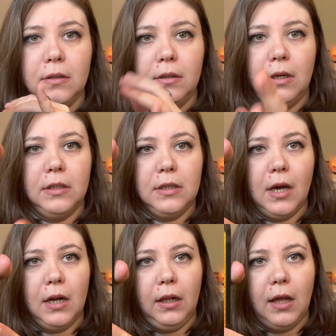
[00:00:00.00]
it's
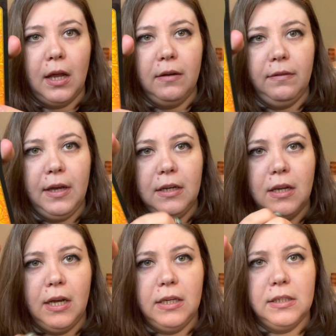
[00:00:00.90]
got a lot of like
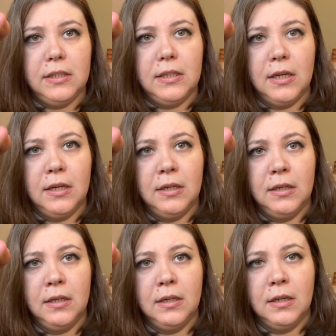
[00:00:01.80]
nice,
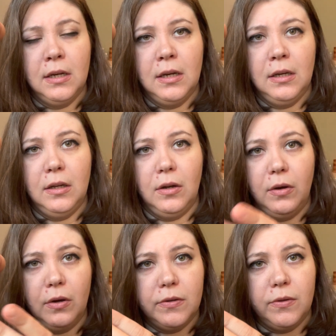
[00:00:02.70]
you know,
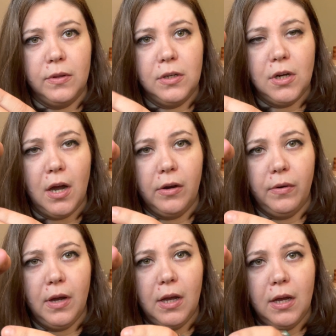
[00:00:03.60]
it goes through the
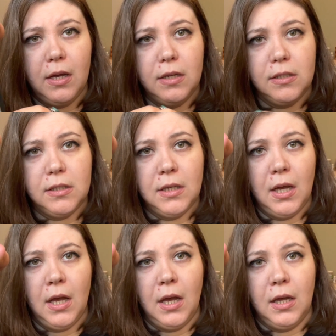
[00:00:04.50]
chakras.
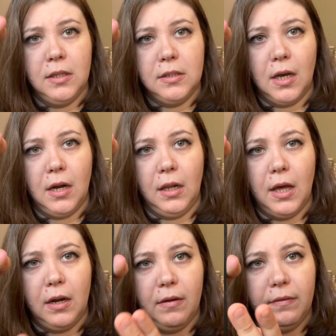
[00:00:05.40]
It's got a
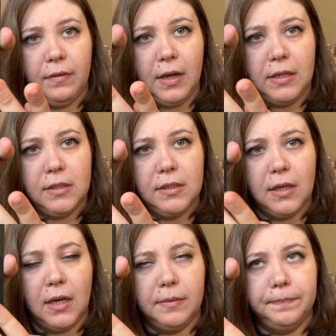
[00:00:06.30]
lot of nice,
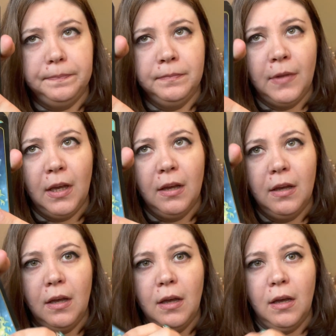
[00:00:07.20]
I
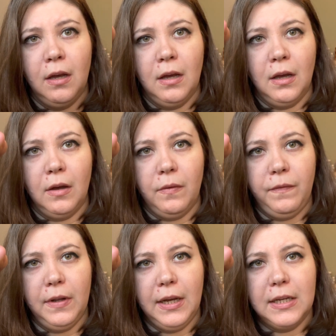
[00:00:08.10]

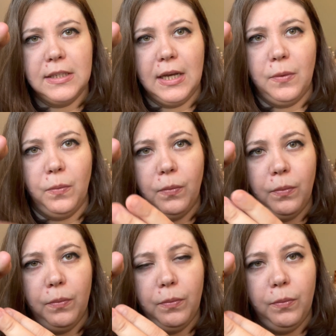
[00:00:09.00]
feel like it's like
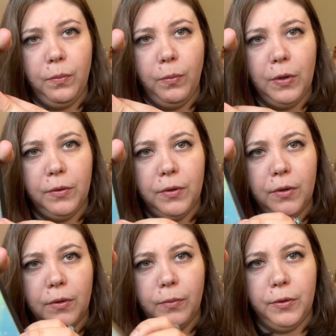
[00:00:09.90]

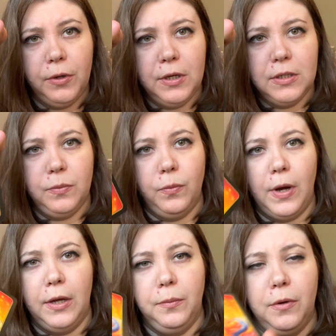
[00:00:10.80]
wilderness,
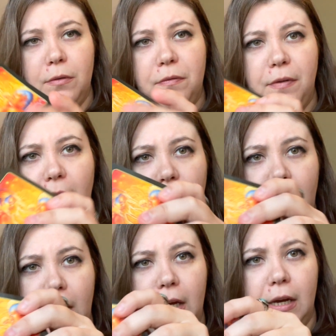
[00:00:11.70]
wildwood,
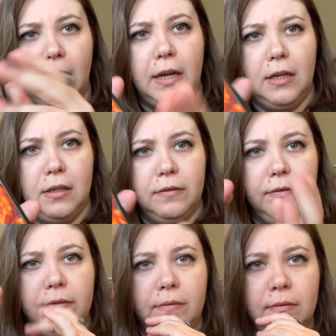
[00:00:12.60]
fae kind of
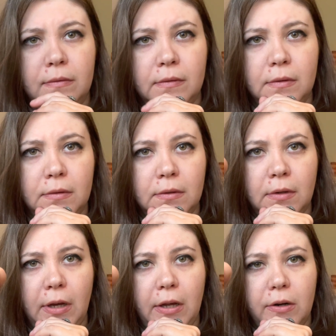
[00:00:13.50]

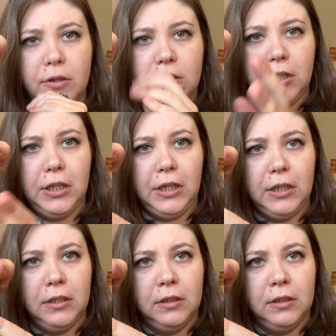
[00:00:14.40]
energy.